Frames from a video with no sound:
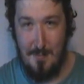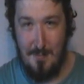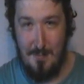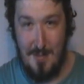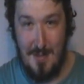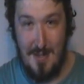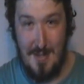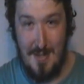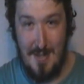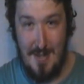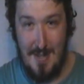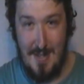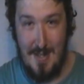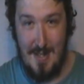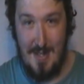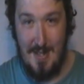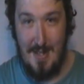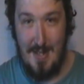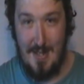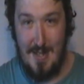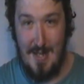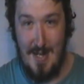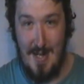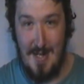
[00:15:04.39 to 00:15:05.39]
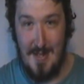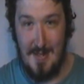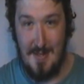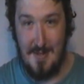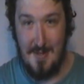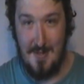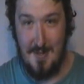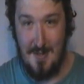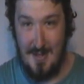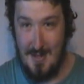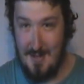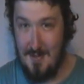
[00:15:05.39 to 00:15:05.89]
But in any
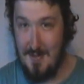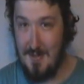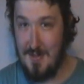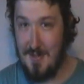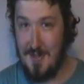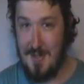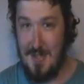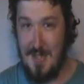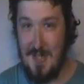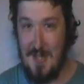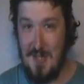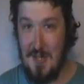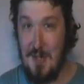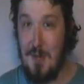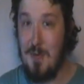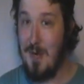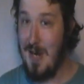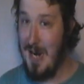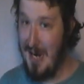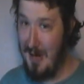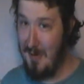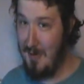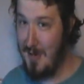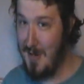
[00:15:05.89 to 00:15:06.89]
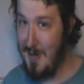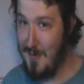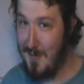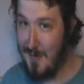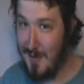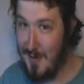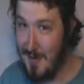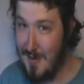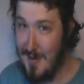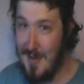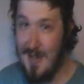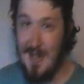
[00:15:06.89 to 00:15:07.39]
case, I will see you
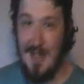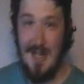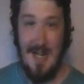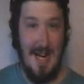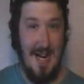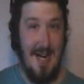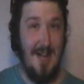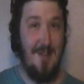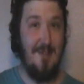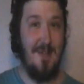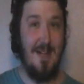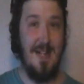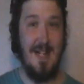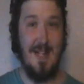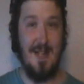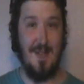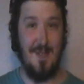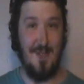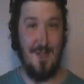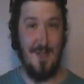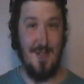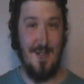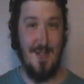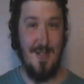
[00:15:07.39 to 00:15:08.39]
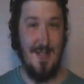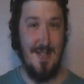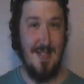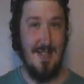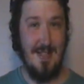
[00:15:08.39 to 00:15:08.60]
however and whenever.